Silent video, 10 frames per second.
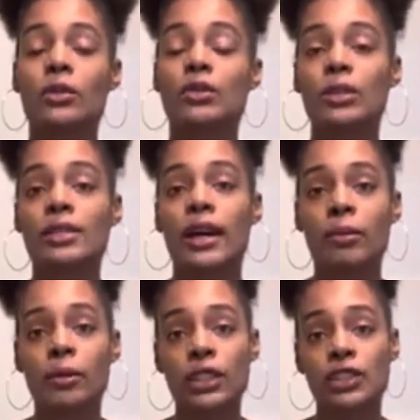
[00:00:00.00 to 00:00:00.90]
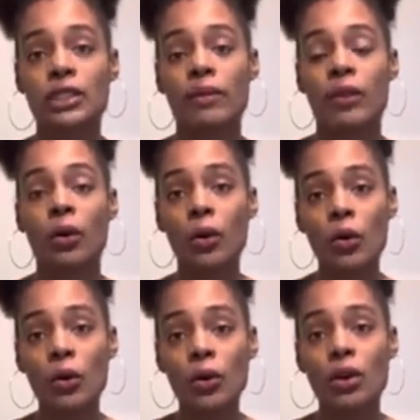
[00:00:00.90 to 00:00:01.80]
towards the operation of the
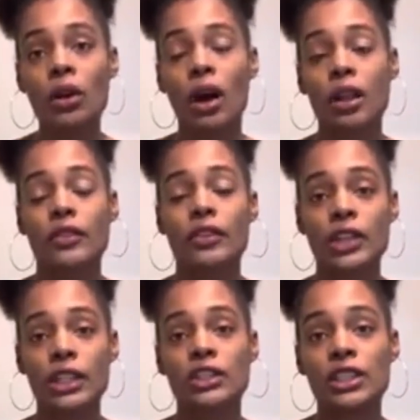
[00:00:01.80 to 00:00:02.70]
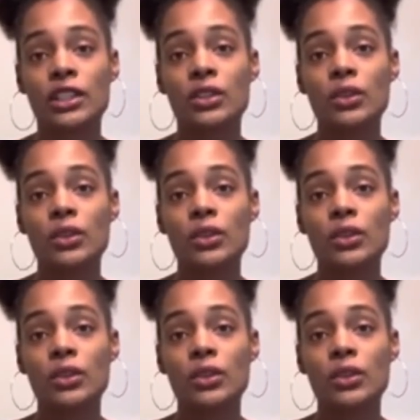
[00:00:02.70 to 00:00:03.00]
whole, all of creation,